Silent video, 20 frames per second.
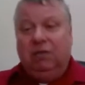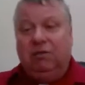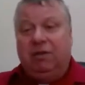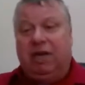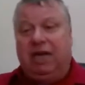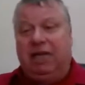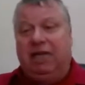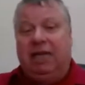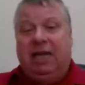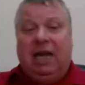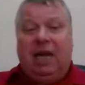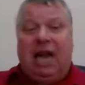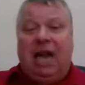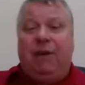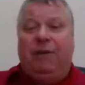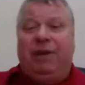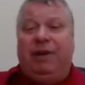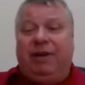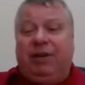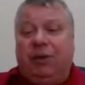right?
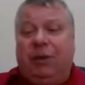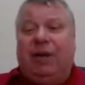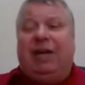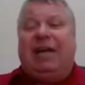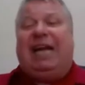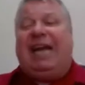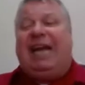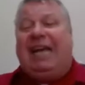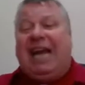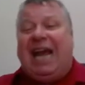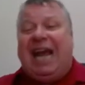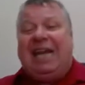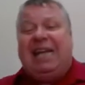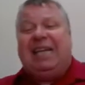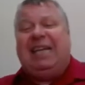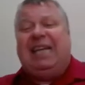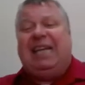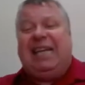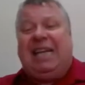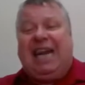And we do it again
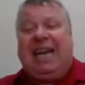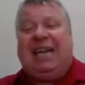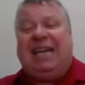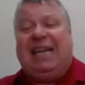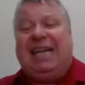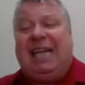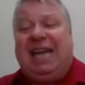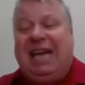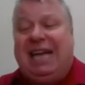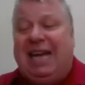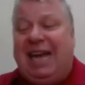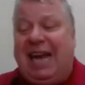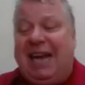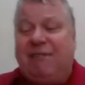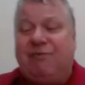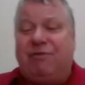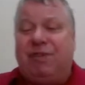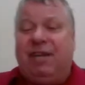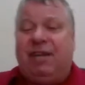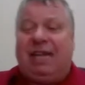and again and again.
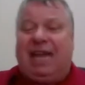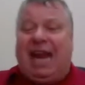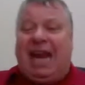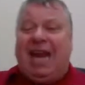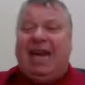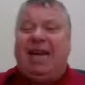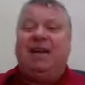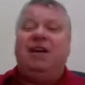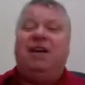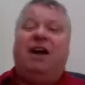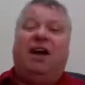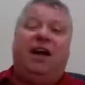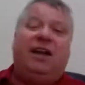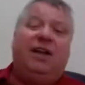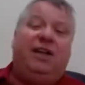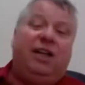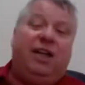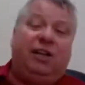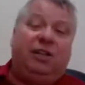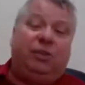Every
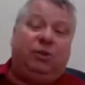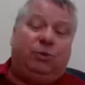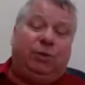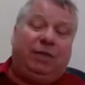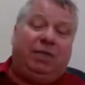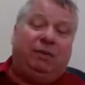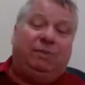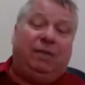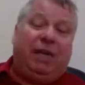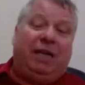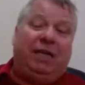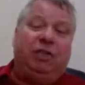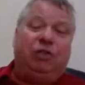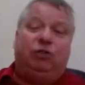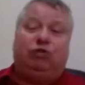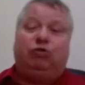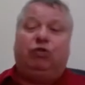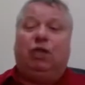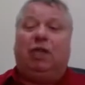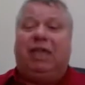8-9 years, we spend
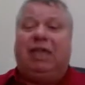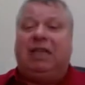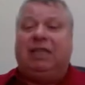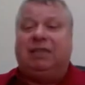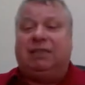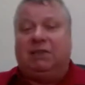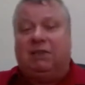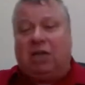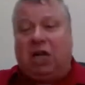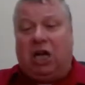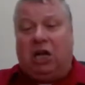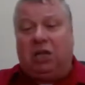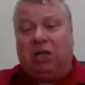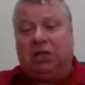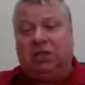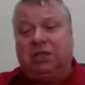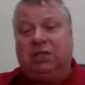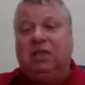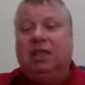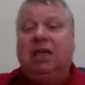trillions of
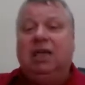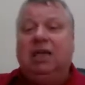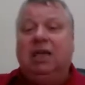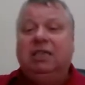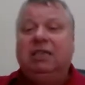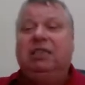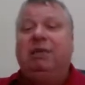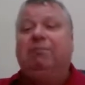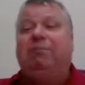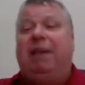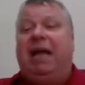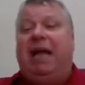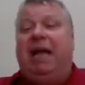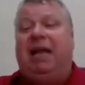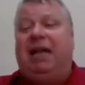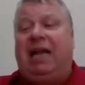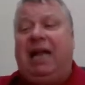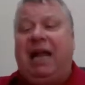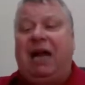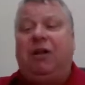dollars to
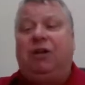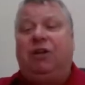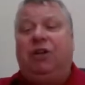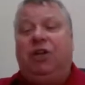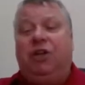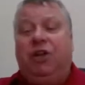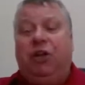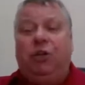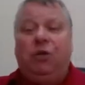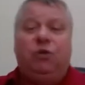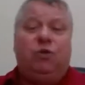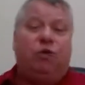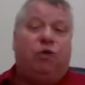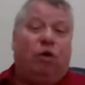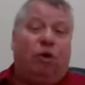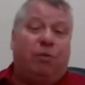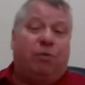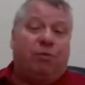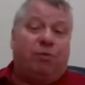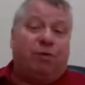bail out huge
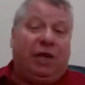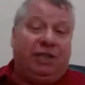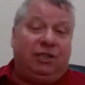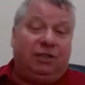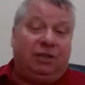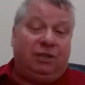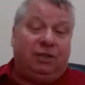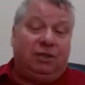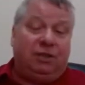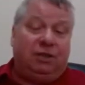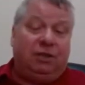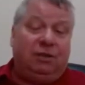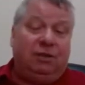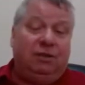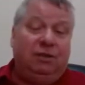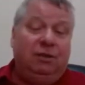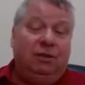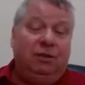corporations,